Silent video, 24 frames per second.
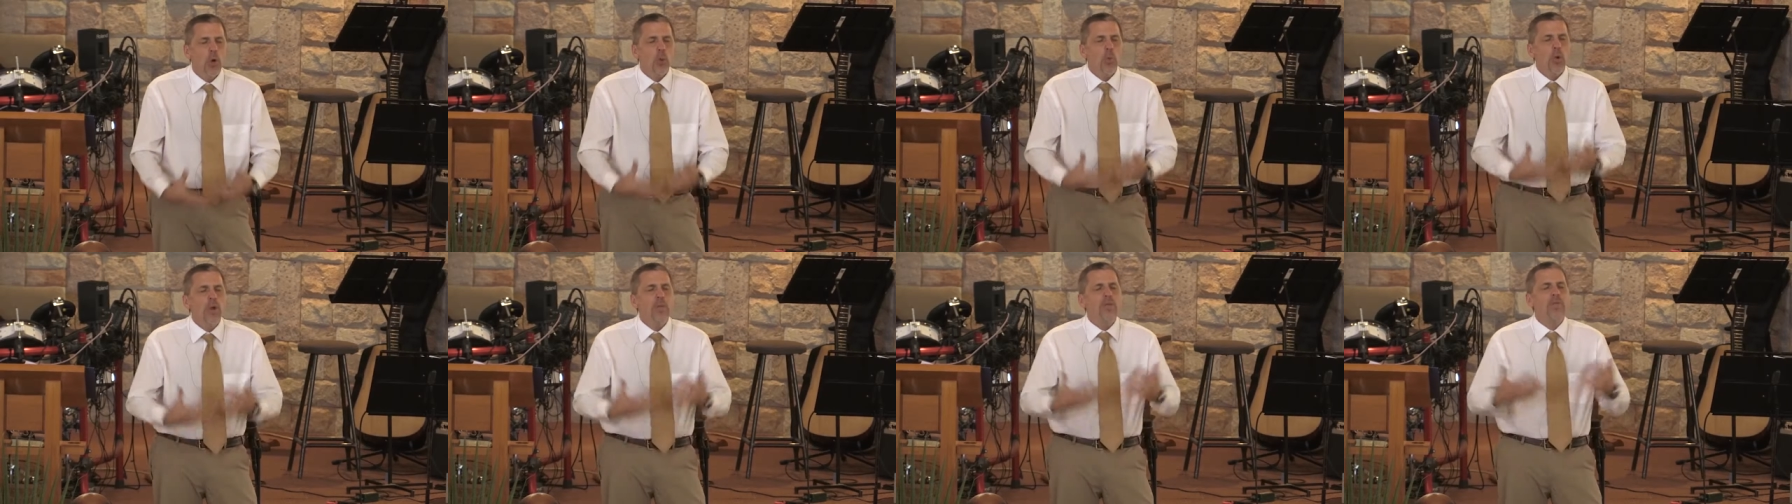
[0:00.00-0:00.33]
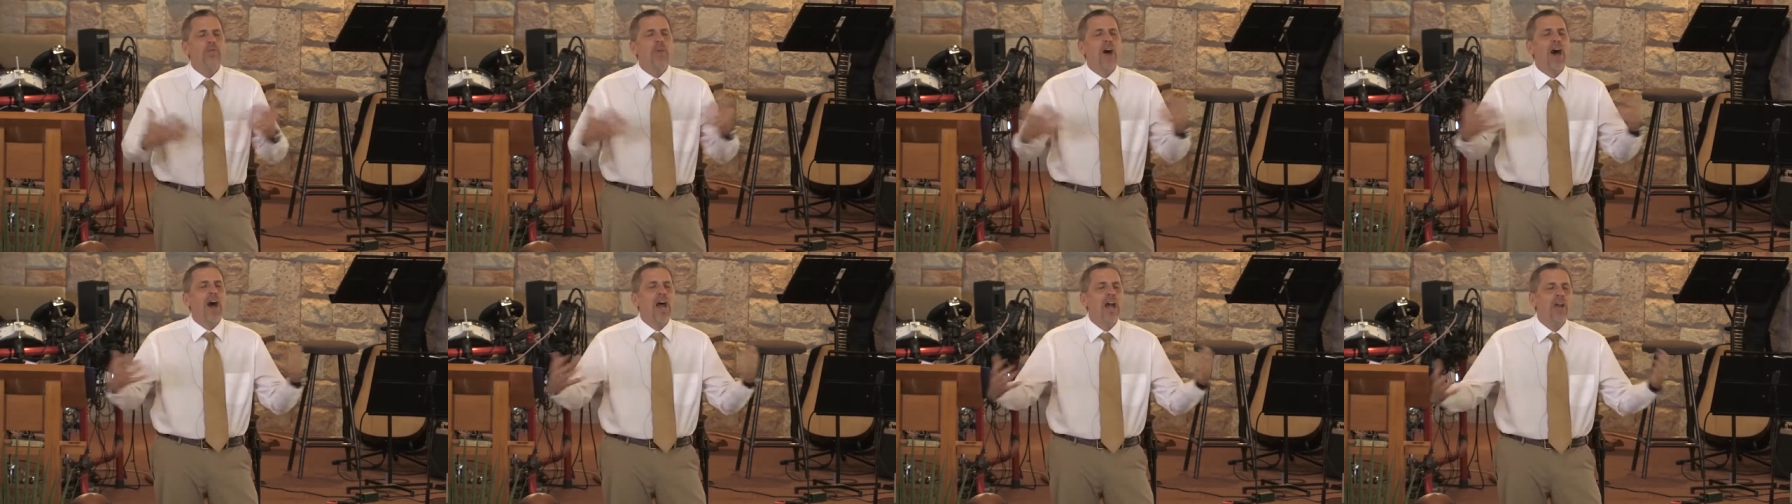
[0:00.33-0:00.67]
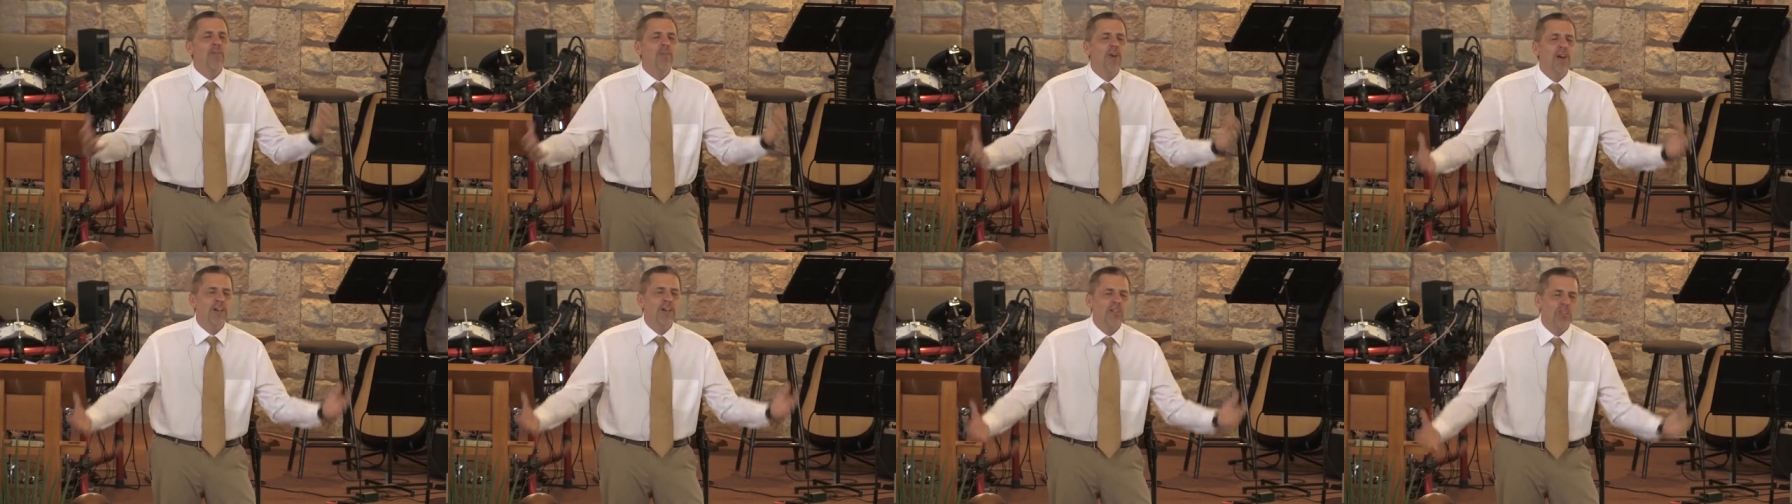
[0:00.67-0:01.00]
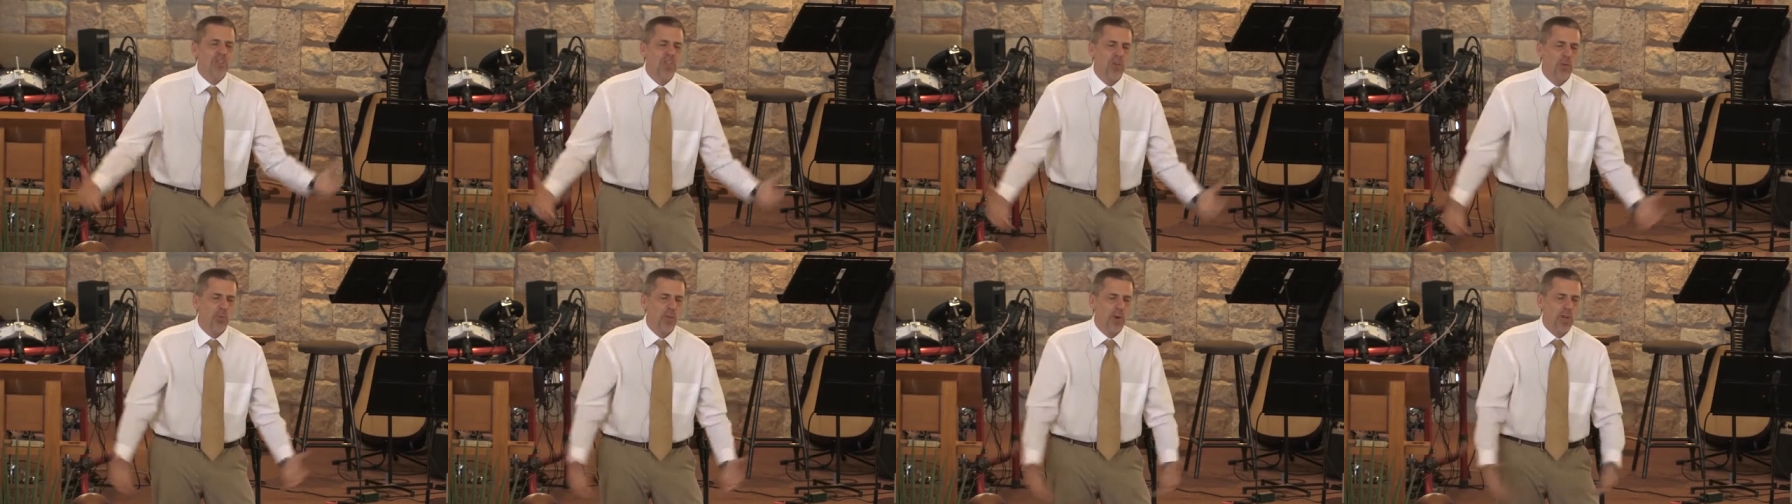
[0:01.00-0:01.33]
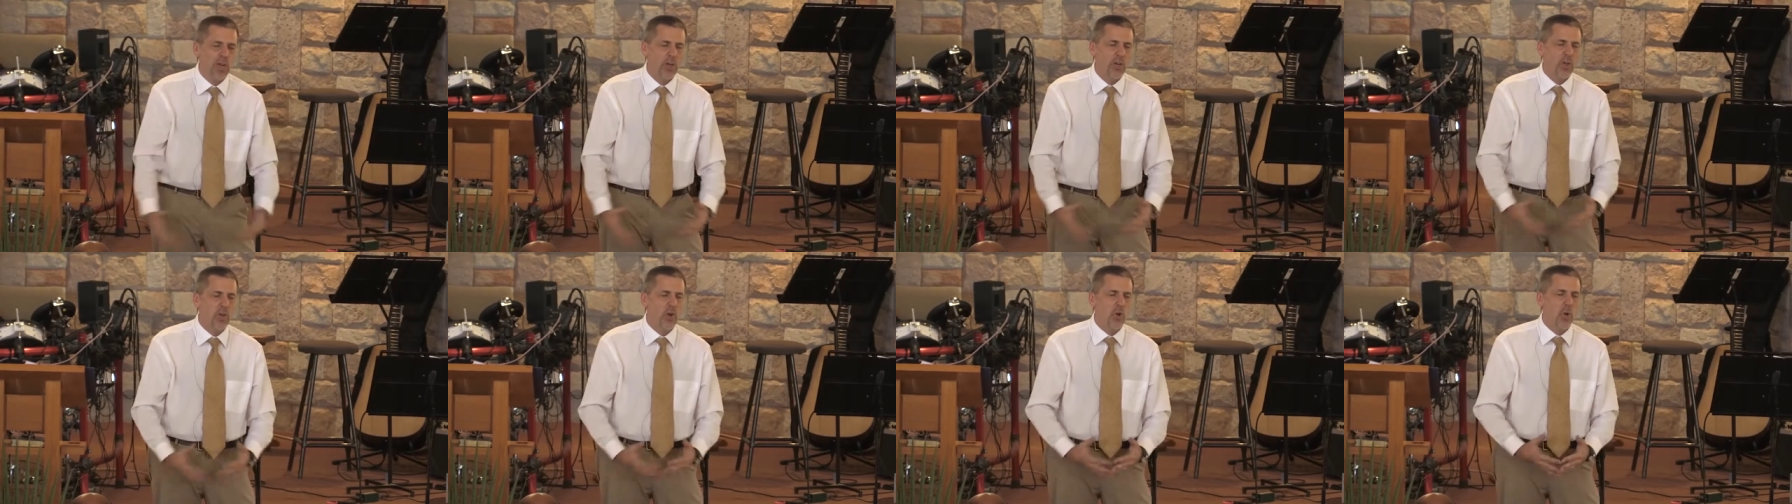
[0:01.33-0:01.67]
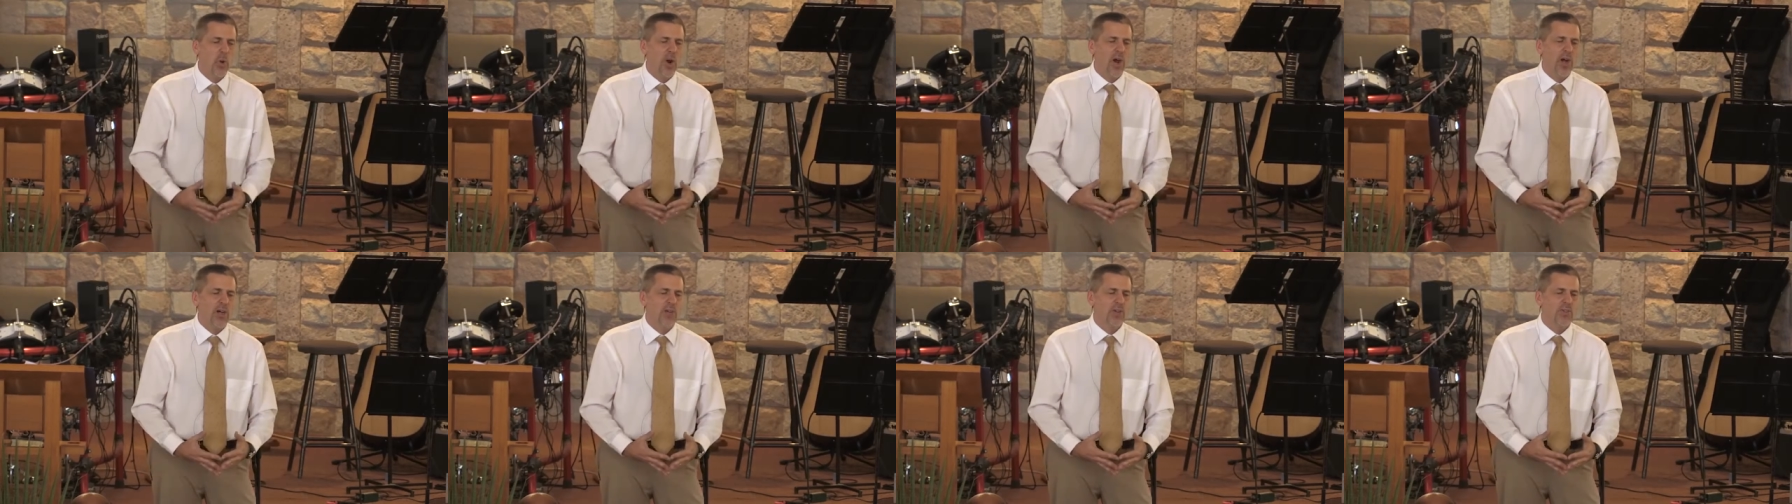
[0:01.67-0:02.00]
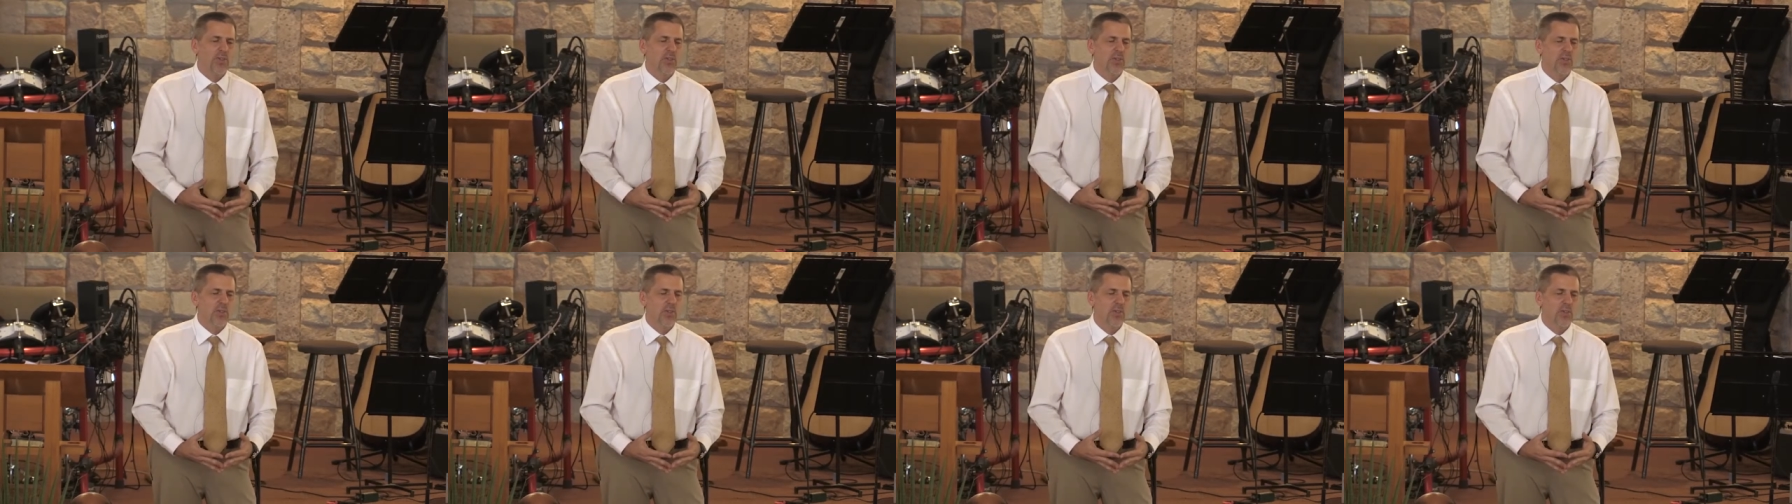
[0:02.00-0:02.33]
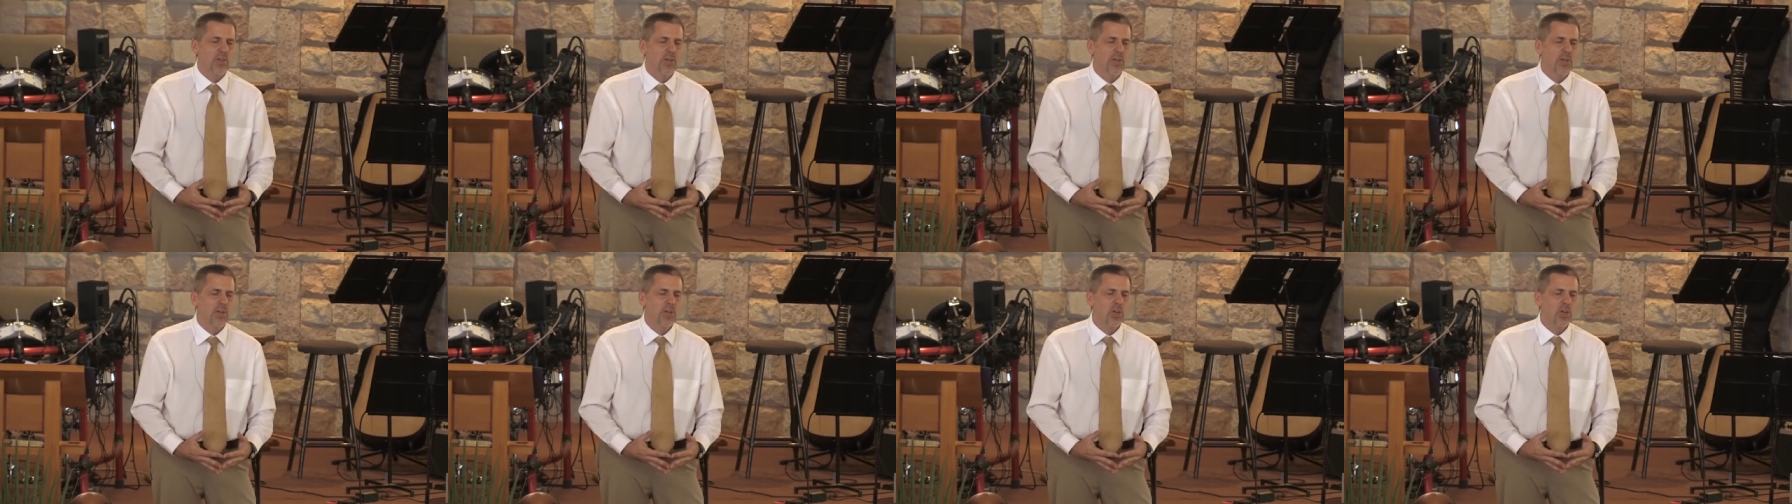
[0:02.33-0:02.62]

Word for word: Revive us and renew us.